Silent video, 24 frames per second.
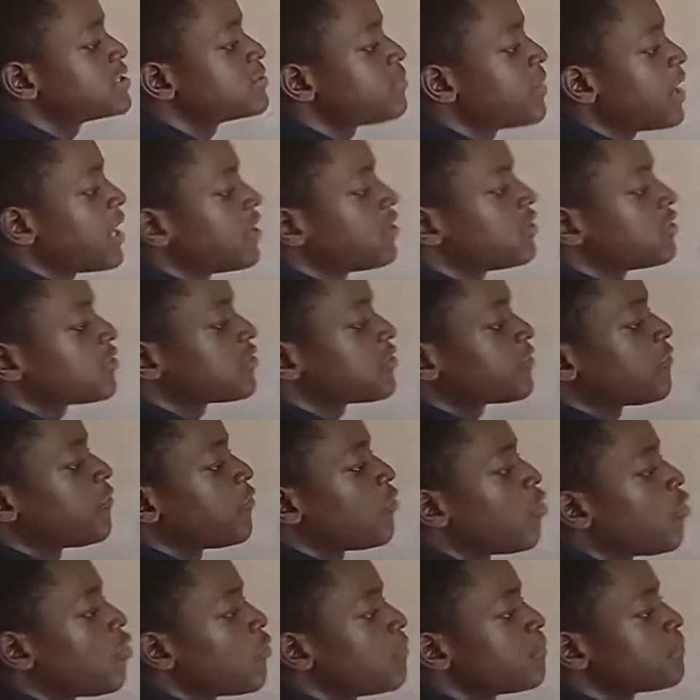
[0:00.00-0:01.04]
is minus
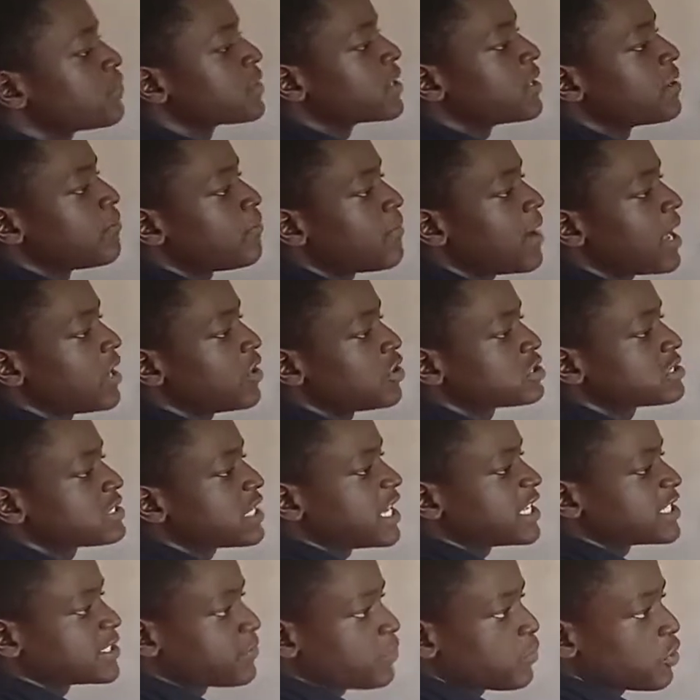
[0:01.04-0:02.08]
4, minus
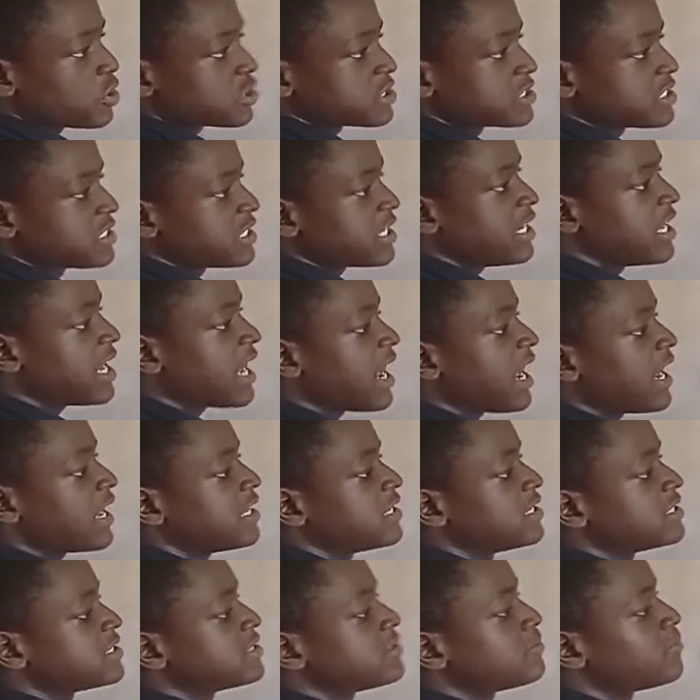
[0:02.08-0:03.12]
times plus 3i
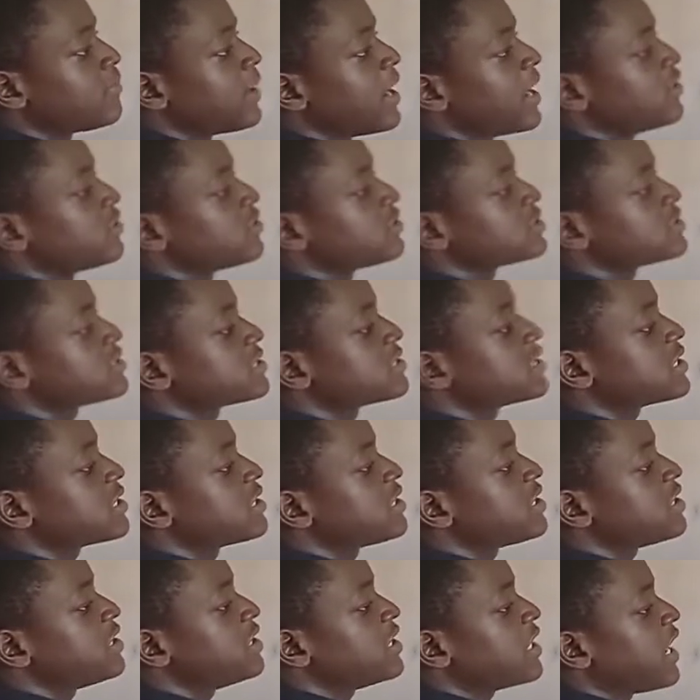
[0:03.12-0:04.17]
is minus
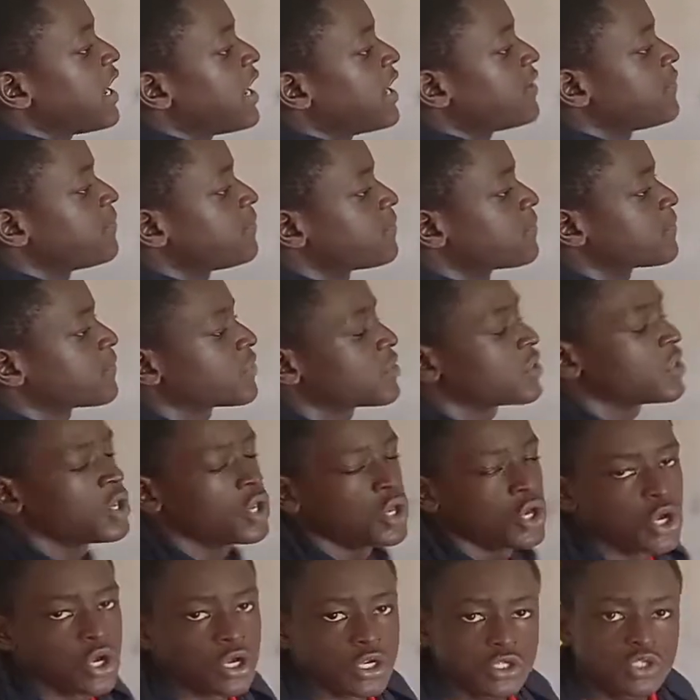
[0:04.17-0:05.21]
3i.
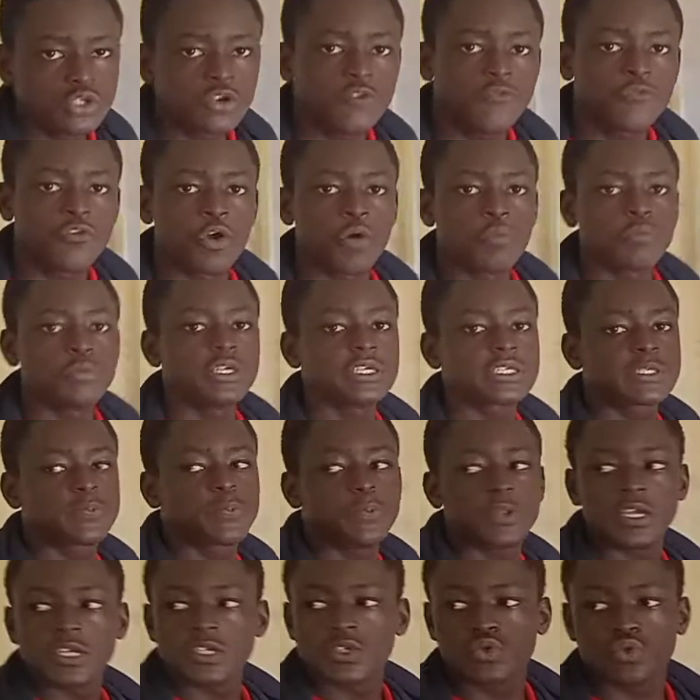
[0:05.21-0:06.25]
So from this
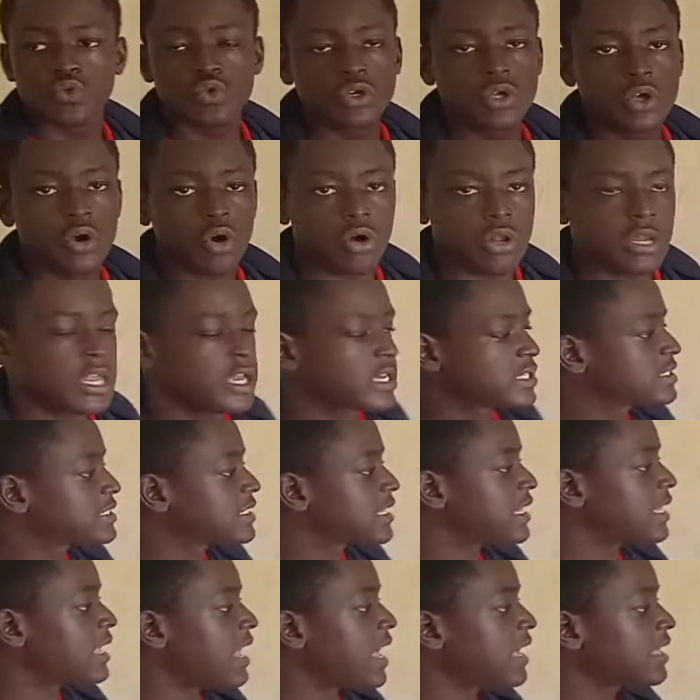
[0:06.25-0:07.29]
place we will collect
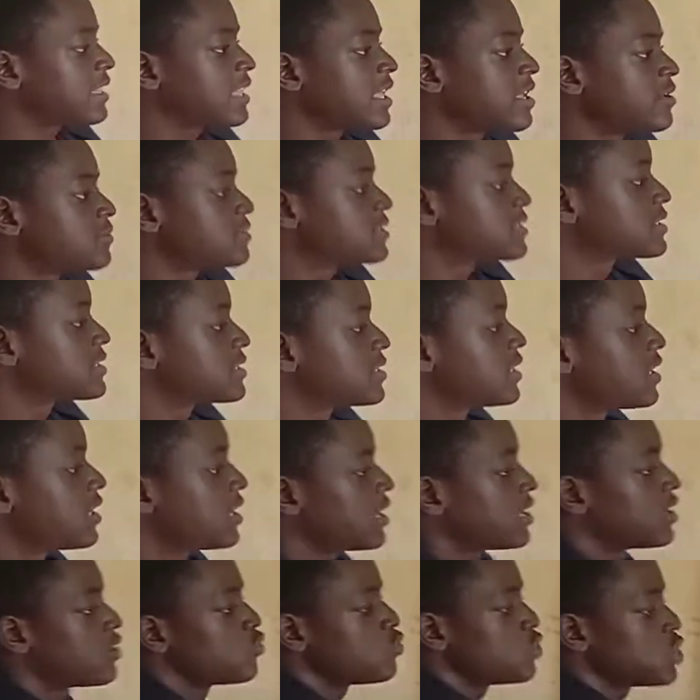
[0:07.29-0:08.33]
like terms,
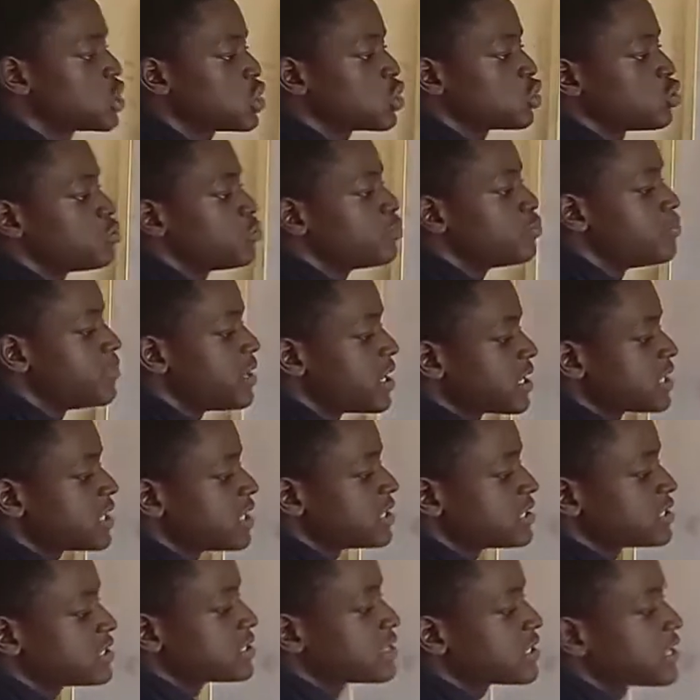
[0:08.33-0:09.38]
which will make
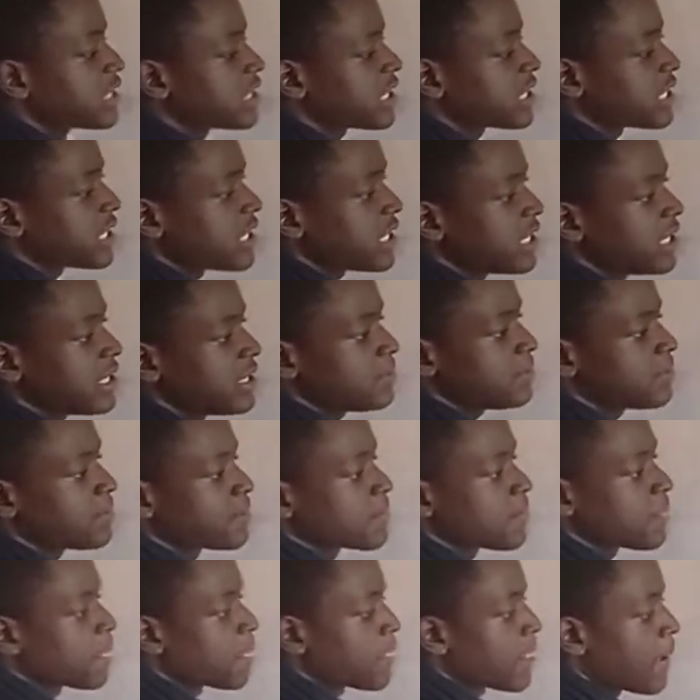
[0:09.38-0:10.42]
it 3
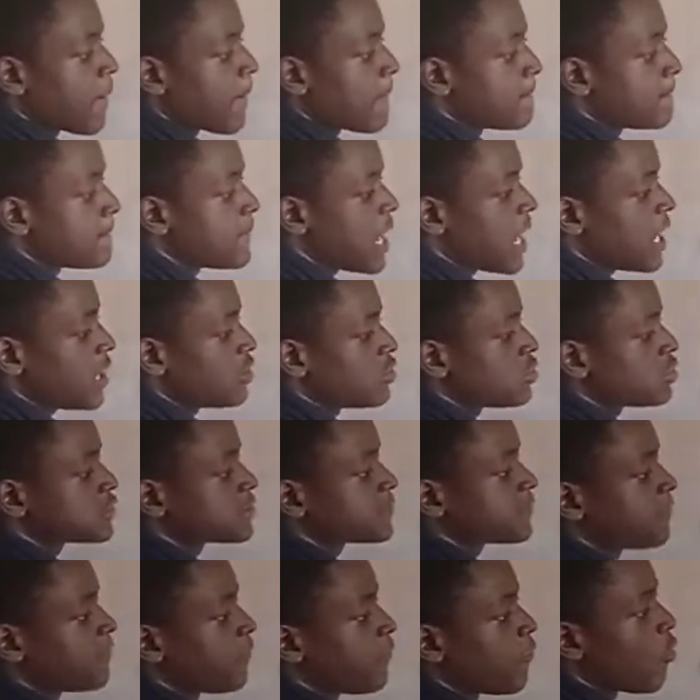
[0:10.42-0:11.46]

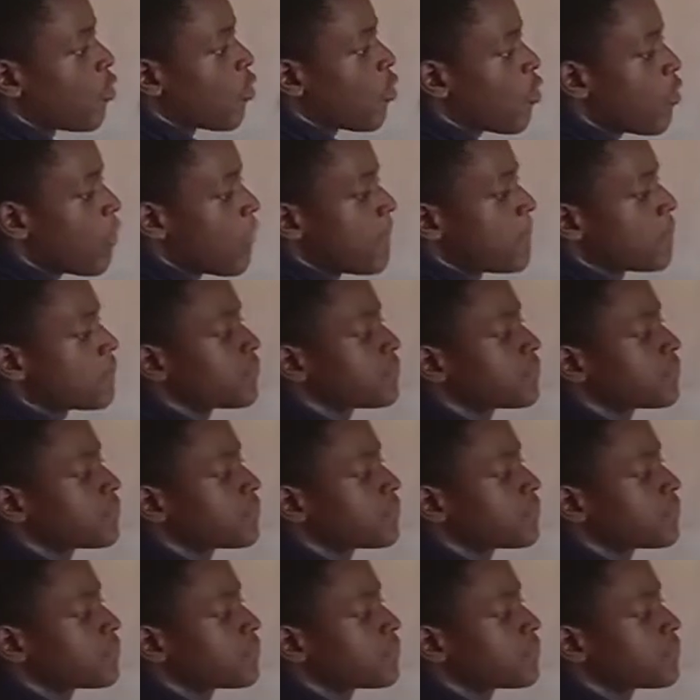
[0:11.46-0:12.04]
minus 4